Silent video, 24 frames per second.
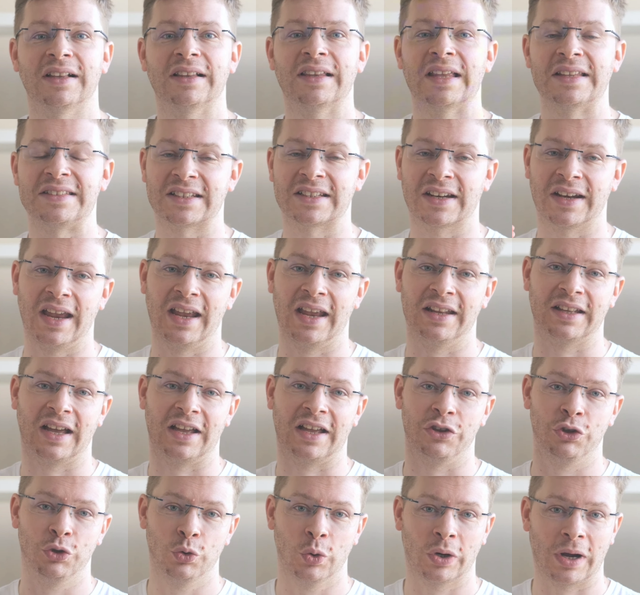Let's
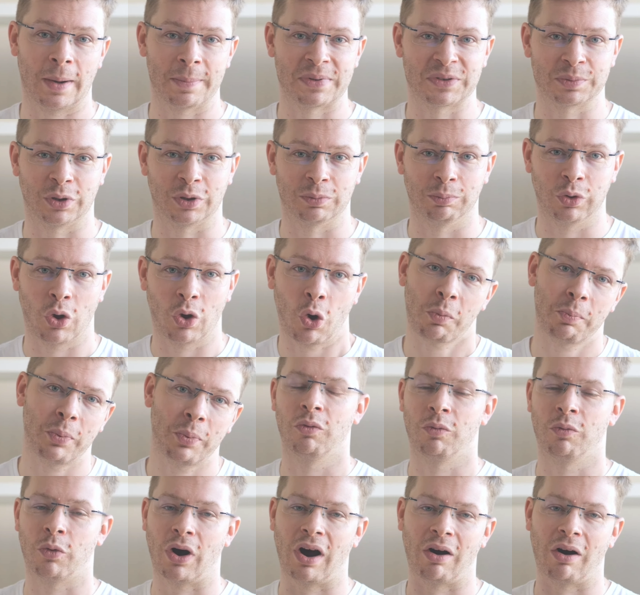create a new HubSpot
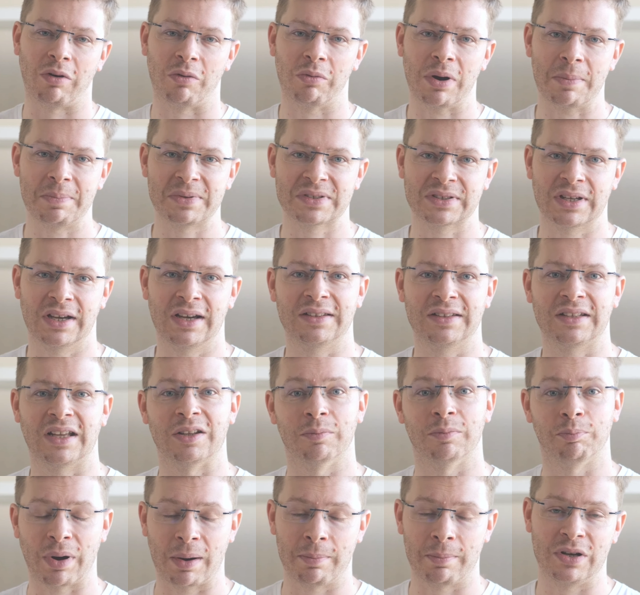blog for our
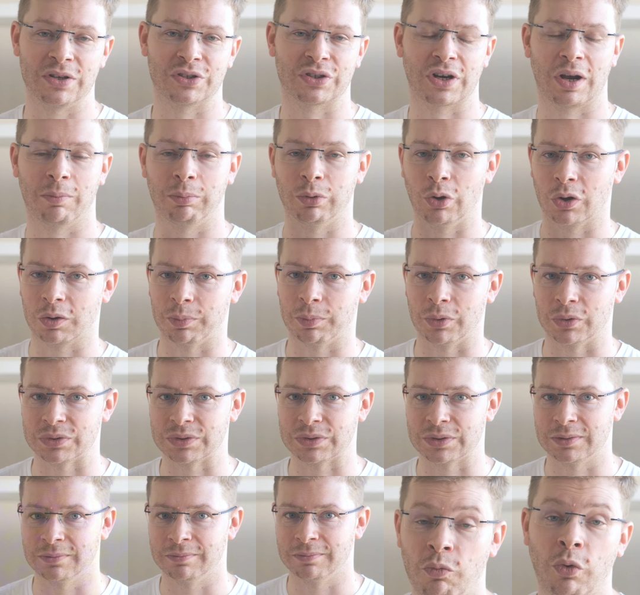website and publish a blog
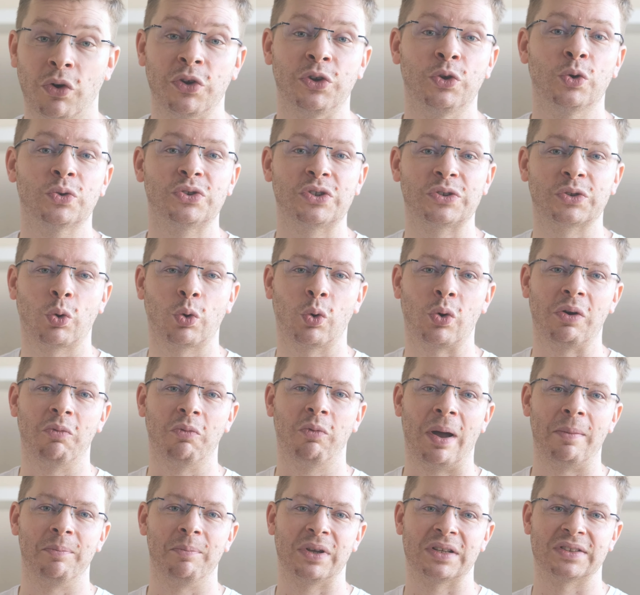post. For users who
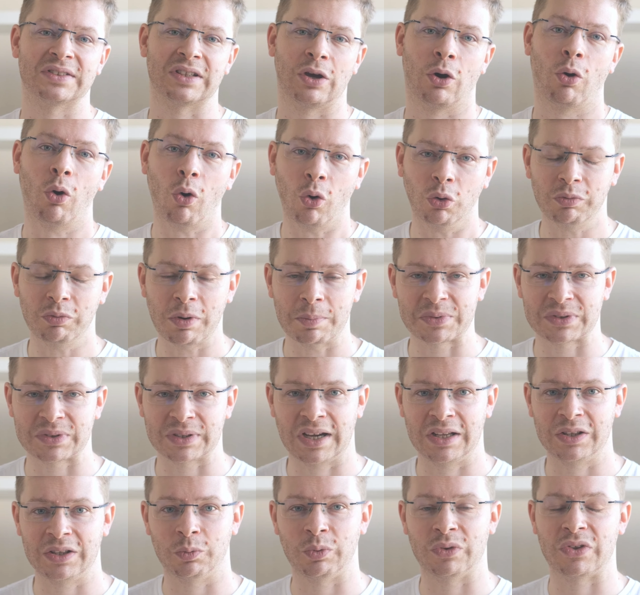are revamping their old
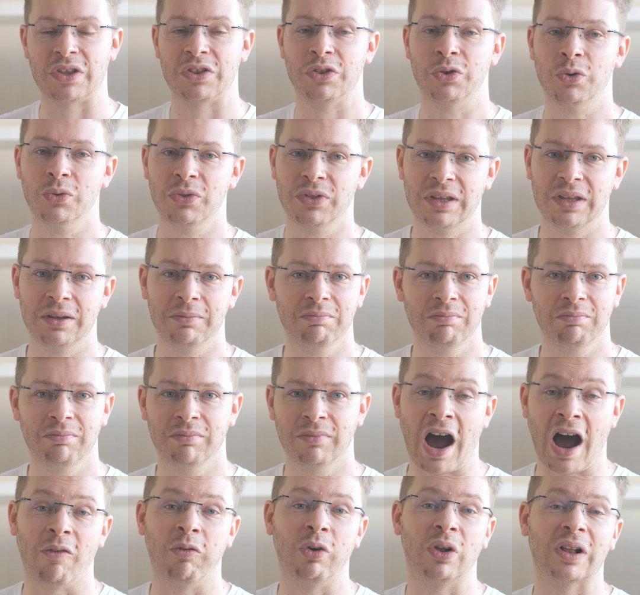website with a new
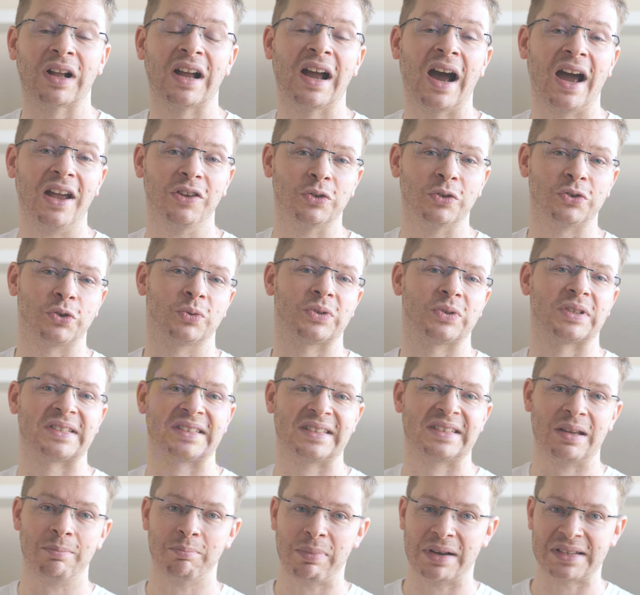theme, I will guide you through the
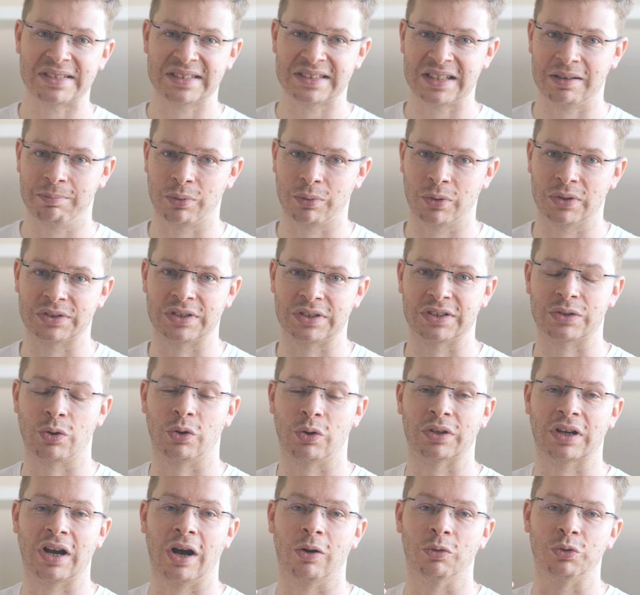step-by-step
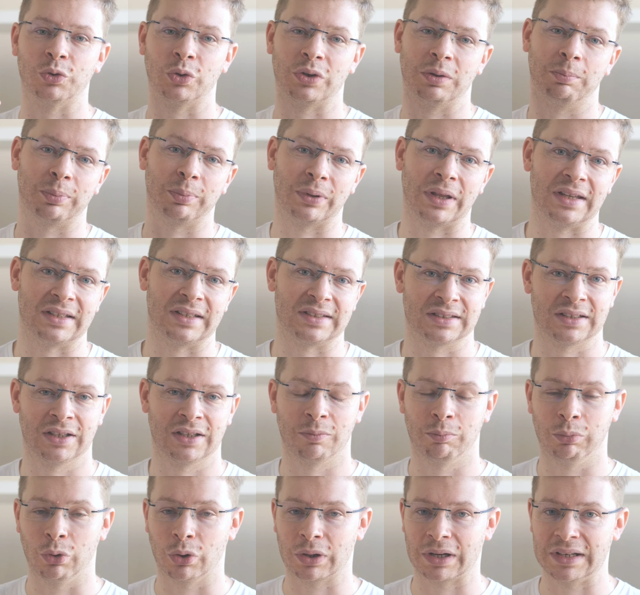process on how to
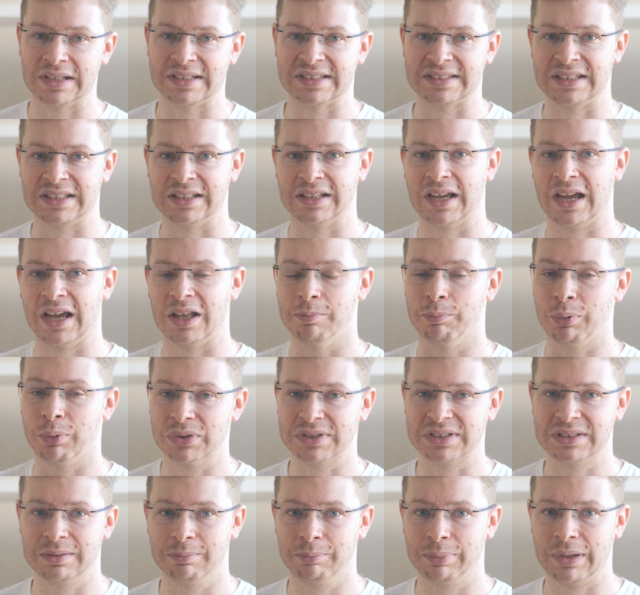replace blog listing and
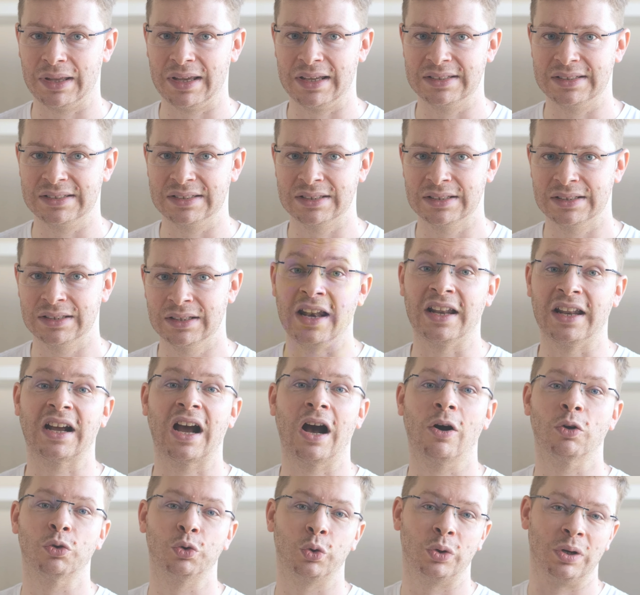post templates and
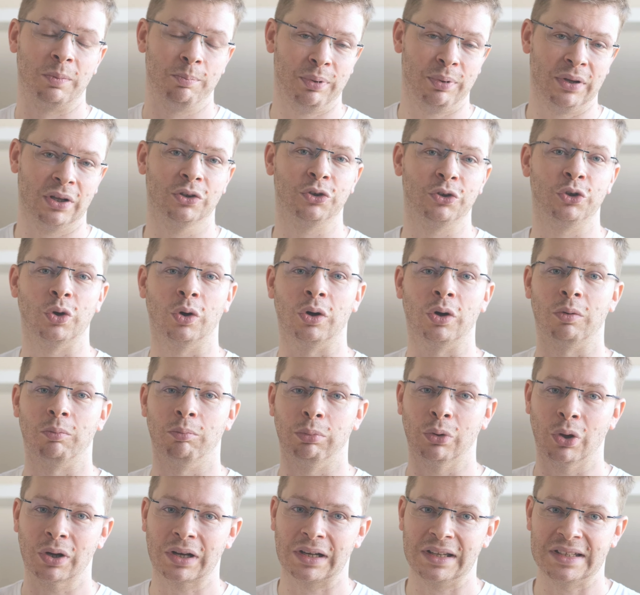how to rebuild your
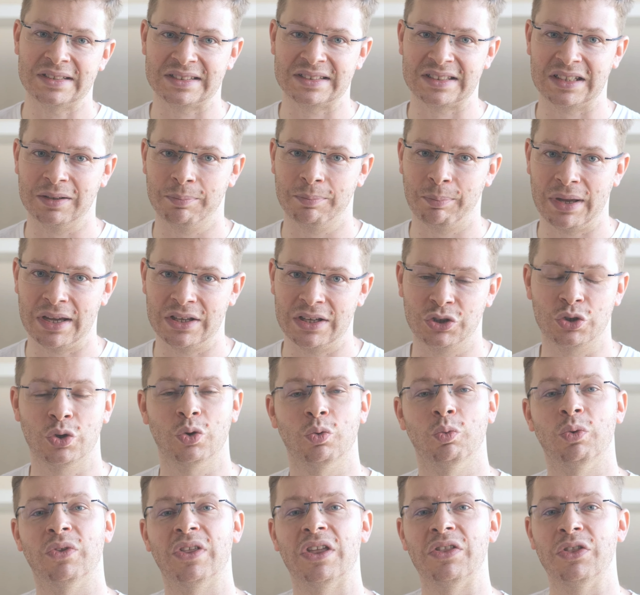blog listing
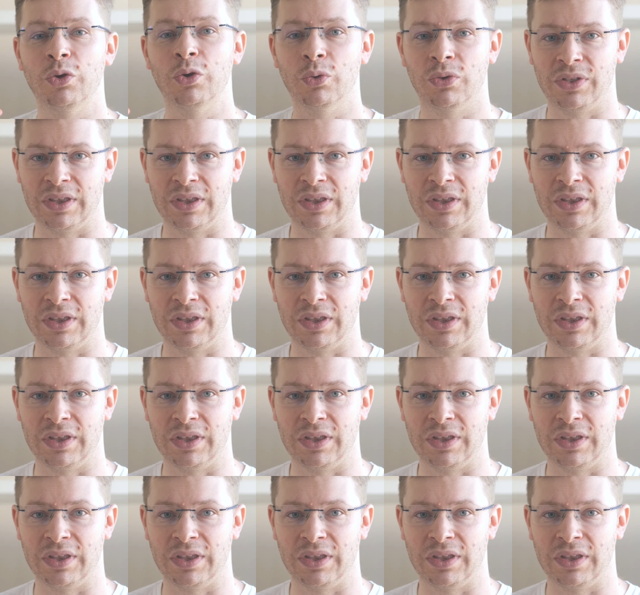page with a new